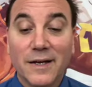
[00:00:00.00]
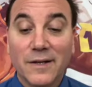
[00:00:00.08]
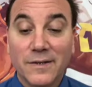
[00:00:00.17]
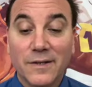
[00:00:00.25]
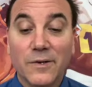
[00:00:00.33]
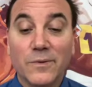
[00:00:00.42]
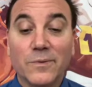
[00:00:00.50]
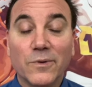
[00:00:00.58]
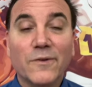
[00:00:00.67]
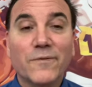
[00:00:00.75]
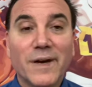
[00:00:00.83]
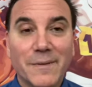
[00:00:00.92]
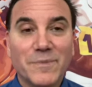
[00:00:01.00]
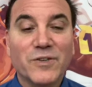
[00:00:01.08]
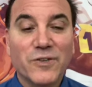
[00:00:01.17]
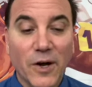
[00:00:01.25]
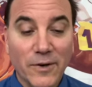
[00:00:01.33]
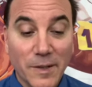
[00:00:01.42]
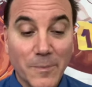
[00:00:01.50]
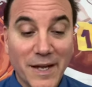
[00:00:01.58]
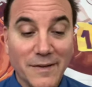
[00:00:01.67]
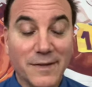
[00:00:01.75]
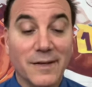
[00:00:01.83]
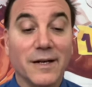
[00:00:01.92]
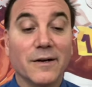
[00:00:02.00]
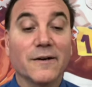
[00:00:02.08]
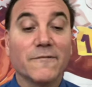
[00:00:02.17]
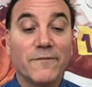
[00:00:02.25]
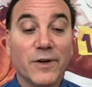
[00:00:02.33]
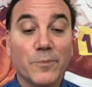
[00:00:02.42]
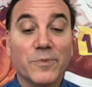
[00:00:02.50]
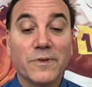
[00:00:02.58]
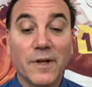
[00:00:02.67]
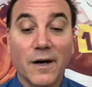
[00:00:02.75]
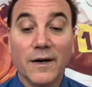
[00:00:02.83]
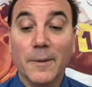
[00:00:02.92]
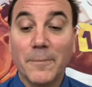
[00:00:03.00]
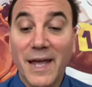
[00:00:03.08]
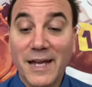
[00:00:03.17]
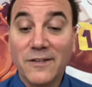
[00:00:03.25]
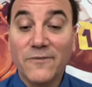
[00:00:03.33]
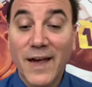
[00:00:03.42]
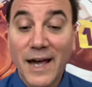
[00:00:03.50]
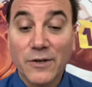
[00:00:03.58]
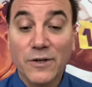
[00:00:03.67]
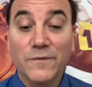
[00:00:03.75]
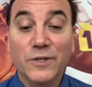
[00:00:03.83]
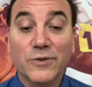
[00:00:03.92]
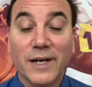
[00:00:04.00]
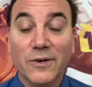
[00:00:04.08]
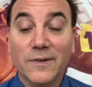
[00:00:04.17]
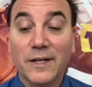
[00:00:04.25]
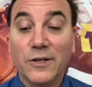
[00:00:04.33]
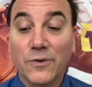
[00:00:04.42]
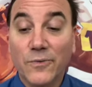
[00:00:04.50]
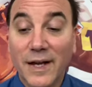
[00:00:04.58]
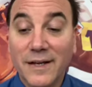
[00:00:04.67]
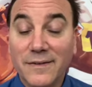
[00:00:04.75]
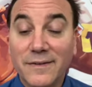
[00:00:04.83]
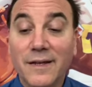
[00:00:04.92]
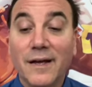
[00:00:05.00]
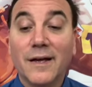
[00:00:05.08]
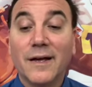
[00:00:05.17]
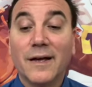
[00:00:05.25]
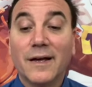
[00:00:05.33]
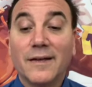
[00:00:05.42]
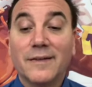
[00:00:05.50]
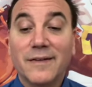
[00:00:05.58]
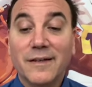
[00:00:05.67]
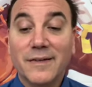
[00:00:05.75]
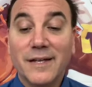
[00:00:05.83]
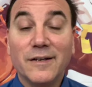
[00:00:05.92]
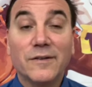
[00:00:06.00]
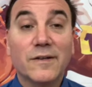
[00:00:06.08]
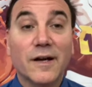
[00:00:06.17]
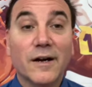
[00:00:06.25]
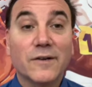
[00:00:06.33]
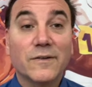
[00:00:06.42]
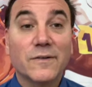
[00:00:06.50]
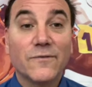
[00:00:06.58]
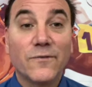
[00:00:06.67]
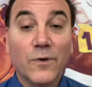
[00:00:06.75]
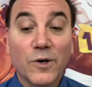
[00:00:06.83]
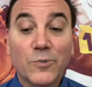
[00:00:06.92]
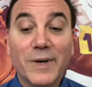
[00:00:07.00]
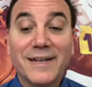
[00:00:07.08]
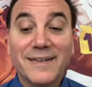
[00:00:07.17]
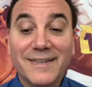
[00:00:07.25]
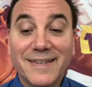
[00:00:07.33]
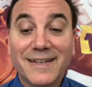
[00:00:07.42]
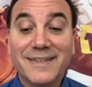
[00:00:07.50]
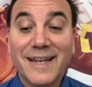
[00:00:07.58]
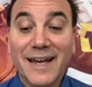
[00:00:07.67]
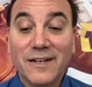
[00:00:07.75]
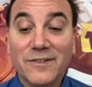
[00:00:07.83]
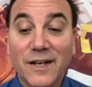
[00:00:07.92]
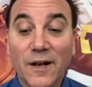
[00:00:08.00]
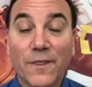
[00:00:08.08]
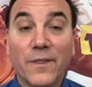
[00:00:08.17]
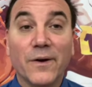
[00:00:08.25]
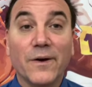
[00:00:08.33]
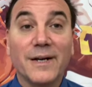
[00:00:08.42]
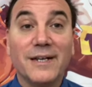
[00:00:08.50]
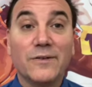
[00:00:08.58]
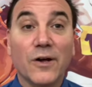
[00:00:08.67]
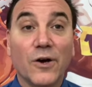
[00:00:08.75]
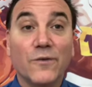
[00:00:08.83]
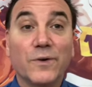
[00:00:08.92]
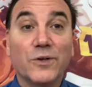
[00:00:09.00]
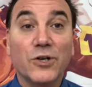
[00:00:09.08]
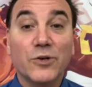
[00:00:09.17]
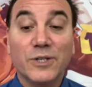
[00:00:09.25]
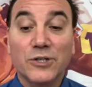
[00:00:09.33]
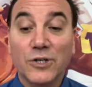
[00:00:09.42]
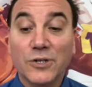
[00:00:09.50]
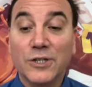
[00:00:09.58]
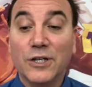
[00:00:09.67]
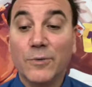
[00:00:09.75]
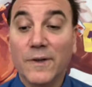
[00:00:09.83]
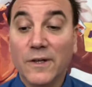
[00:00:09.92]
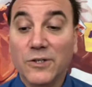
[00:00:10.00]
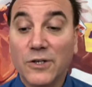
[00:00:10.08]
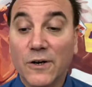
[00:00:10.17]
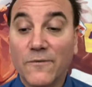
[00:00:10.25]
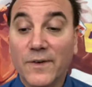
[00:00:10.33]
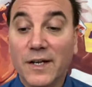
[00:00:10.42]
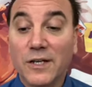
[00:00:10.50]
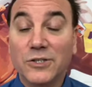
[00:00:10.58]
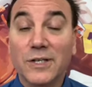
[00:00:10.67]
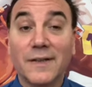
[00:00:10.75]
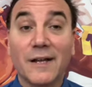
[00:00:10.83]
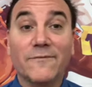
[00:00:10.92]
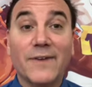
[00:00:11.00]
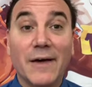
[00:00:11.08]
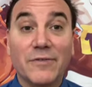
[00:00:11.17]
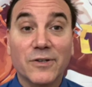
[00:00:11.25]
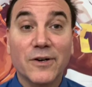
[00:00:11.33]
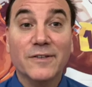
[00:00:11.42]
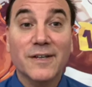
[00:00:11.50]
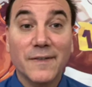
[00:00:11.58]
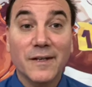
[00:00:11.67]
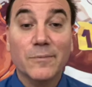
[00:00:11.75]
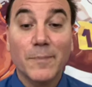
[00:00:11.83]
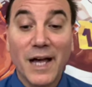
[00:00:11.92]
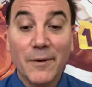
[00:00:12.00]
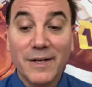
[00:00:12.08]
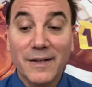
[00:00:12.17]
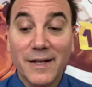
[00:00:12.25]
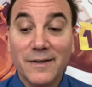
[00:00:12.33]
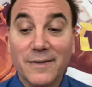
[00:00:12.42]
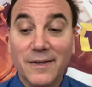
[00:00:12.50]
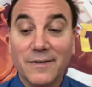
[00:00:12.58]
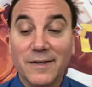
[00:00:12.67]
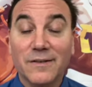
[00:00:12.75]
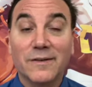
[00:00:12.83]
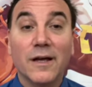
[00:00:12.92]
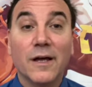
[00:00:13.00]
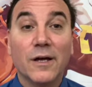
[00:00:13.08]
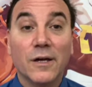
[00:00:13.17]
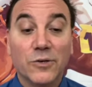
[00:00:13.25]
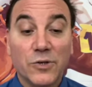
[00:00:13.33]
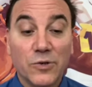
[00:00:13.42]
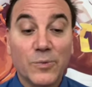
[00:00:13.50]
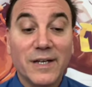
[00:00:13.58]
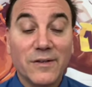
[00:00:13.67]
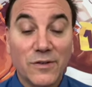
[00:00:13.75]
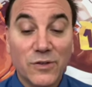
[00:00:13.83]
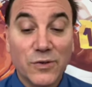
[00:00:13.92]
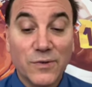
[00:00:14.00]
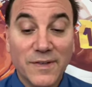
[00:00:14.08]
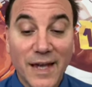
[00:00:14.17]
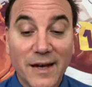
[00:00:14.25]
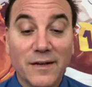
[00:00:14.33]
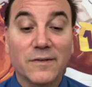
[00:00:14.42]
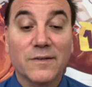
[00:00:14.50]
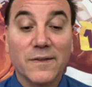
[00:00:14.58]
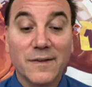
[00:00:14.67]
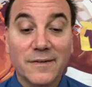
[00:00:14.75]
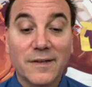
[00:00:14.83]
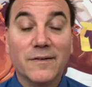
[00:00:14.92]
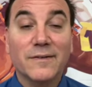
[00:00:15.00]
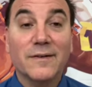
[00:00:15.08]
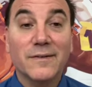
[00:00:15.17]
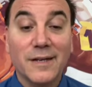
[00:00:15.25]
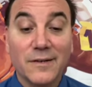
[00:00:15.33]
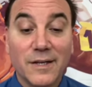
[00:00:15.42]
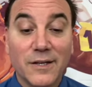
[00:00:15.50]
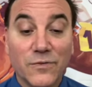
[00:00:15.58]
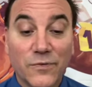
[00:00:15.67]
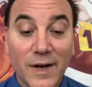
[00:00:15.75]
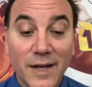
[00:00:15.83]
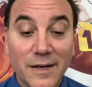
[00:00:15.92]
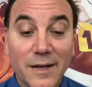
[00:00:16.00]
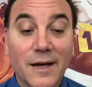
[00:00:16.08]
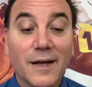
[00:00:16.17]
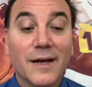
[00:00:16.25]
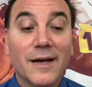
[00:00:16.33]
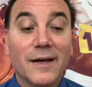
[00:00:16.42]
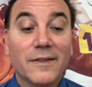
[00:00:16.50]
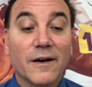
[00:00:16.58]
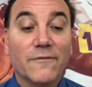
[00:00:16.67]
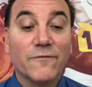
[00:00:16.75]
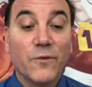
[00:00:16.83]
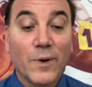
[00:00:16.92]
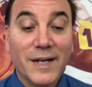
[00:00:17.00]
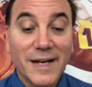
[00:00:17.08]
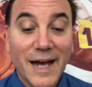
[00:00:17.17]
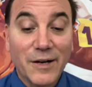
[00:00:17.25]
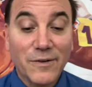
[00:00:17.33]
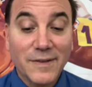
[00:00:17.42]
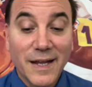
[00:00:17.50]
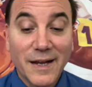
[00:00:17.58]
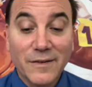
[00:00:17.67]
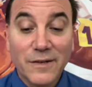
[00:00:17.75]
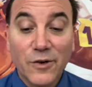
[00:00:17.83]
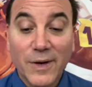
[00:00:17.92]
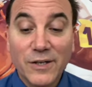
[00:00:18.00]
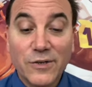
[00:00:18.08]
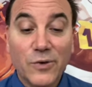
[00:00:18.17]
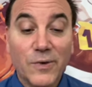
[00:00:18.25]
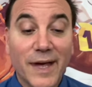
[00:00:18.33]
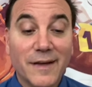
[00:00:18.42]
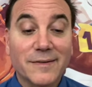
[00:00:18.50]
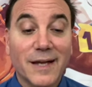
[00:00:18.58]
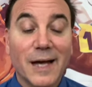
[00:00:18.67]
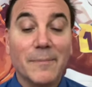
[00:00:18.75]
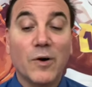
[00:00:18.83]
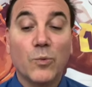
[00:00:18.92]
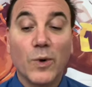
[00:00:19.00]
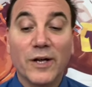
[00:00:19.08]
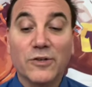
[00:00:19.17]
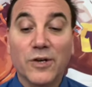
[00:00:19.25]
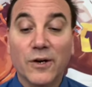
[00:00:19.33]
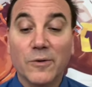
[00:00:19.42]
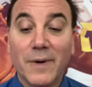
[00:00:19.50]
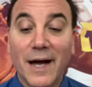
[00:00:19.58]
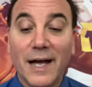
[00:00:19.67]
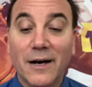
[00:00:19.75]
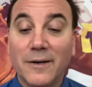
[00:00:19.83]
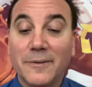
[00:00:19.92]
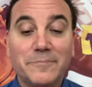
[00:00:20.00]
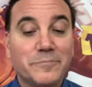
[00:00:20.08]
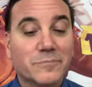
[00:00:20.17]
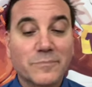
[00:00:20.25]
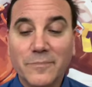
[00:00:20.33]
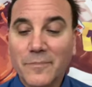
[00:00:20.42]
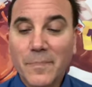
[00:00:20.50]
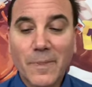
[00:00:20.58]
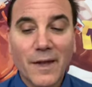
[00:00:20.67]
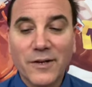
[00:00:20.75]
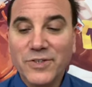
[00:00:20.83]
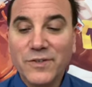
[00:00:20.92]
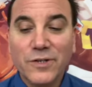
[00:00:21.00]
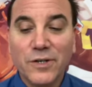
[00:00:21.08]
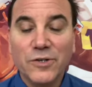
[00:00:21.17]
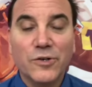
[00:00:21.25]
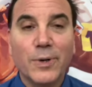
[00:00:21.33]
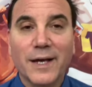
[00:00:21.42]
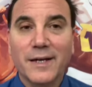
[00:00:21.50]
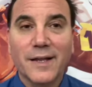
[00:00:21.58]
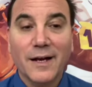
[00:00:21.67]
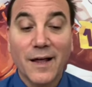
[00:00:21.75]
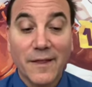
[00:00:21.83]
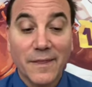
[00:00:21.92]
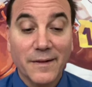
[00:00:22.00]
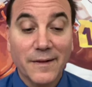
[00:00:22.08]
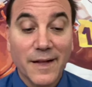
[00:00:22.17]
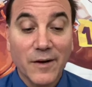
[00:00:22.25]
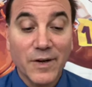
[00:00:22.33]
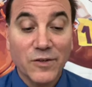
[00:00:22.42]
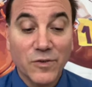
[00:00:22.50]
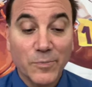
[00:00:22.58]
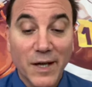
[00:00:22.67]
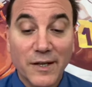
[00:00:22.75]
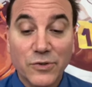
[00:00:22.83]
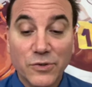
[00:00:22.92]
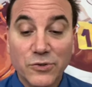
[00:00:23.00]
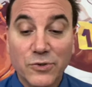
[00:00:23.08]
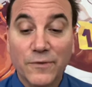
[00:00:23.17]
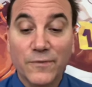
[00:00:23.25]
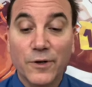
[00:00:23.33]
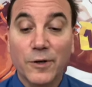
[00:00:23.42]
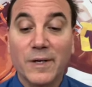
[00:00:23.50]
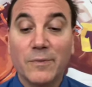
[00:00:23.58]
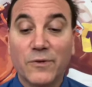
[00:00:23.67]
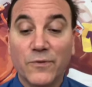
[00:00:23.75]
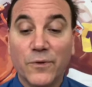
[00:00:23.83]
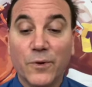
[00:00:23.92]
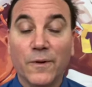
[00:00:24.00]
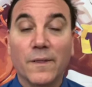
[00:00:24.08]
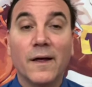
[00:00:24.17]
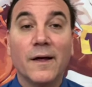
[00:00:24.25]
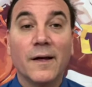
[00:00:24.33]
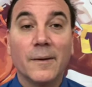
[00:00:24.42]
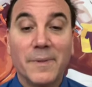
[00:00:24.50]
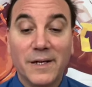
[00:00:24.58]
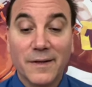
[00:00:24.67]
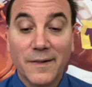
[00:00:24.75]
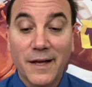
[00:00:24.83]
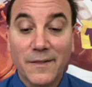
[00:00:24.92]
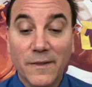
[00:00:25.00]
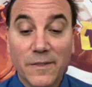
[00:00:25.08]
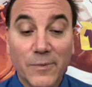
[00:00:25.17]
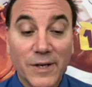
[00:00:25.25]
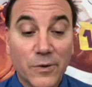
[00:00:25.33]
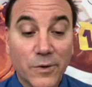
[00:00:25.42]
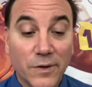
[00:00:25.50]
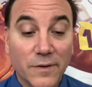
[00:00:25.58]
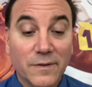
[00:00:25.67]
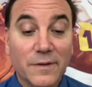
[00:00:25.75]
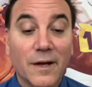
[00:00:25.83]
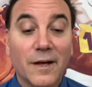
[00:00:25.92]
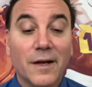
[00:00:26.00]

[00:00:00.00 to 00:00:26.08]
So look for him to stalk the pace in here. Film Star, a pace factor for trainer Linda Rice. 16 starts, 4 wins, 6 seconds and a third. He's 0-for-2 at Churchill with a show finish. And then 5 starts at this mile and an eighth distance, 2 wins and 2 seconds. So this distance is his friend. The 49er stakes, a Grade 2 last time, a 1-turn mile. Just couldn't quick, and I think that race was probably too short for him. He was 4th, beating a length in 3/4.